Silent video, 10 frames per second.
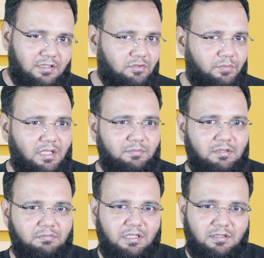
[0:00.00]
You may
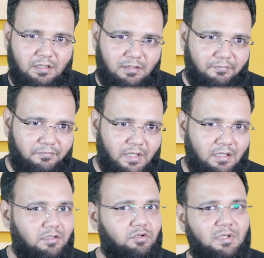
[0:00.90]
be BCom,
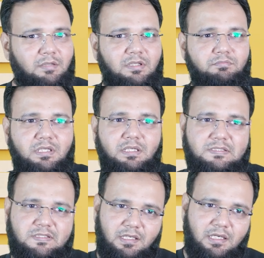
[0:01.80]
you may be
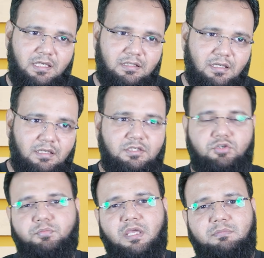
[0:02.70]
BCA,
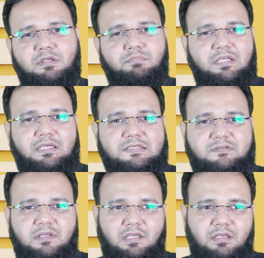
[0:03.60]
you may be
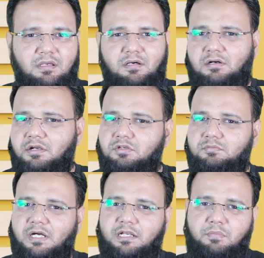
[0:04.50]
BSc, or you
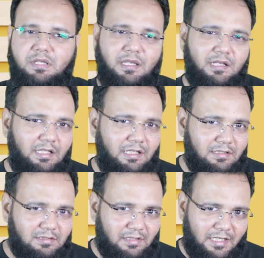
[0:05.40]
might be
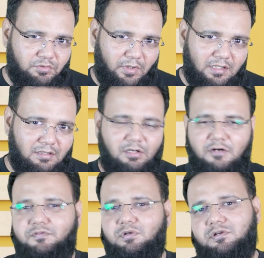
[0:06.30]
any graduate
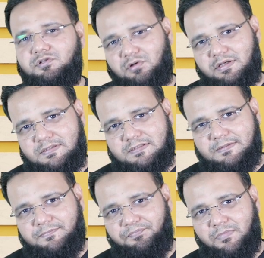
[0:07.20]
of your
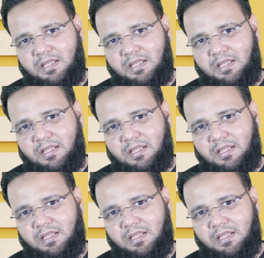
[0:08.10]
choice.